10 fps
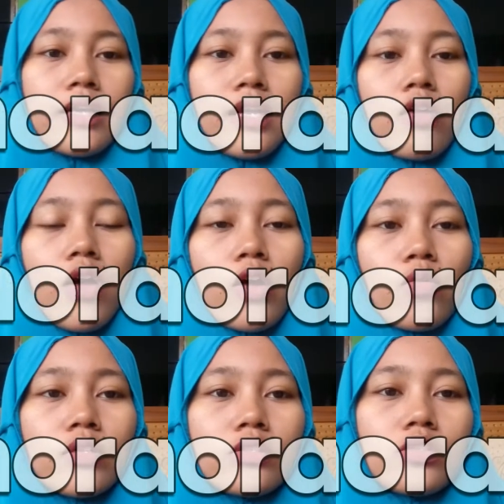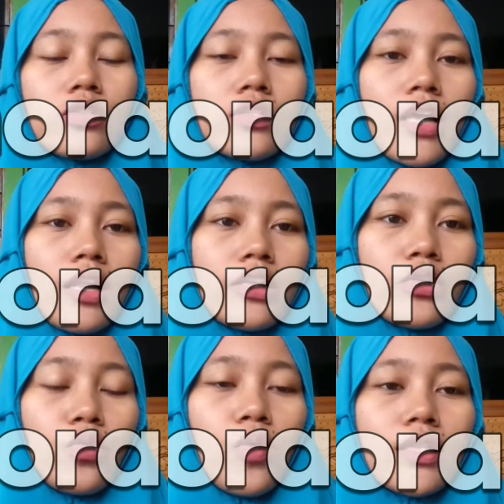Now I want to tell
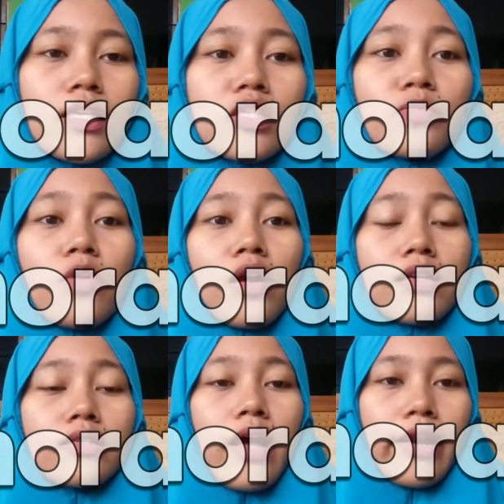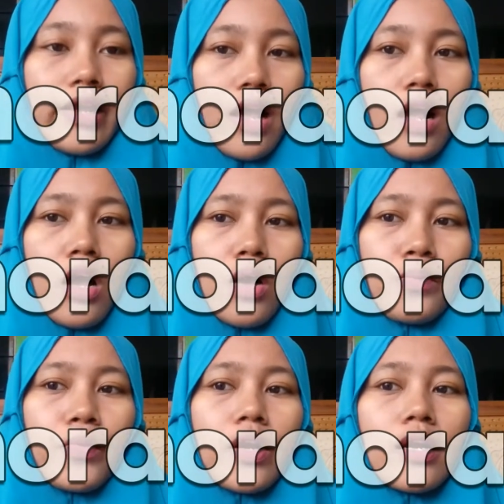you what is Broca's area.
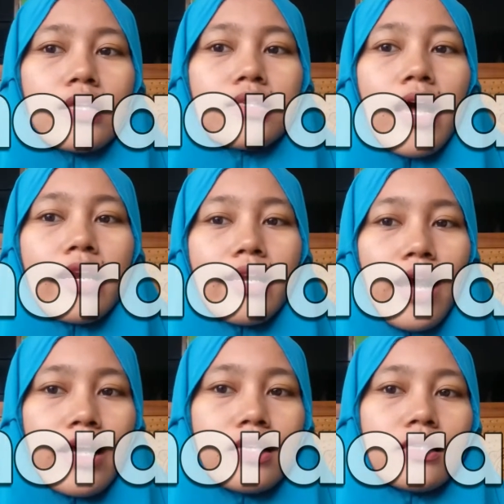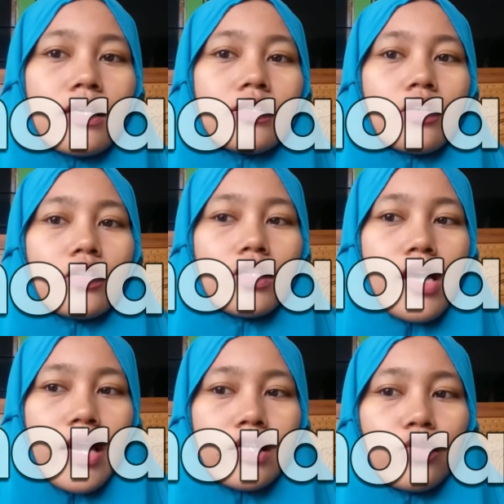Broca's area is
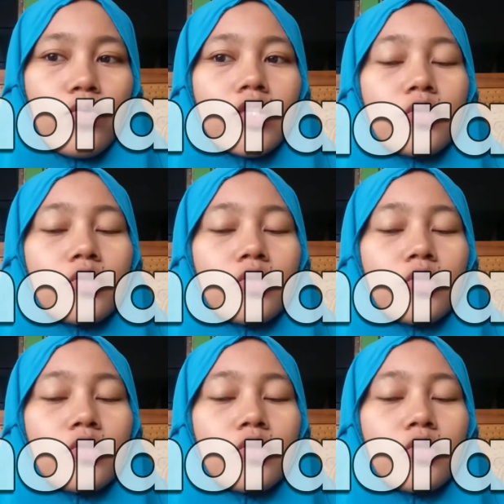associated with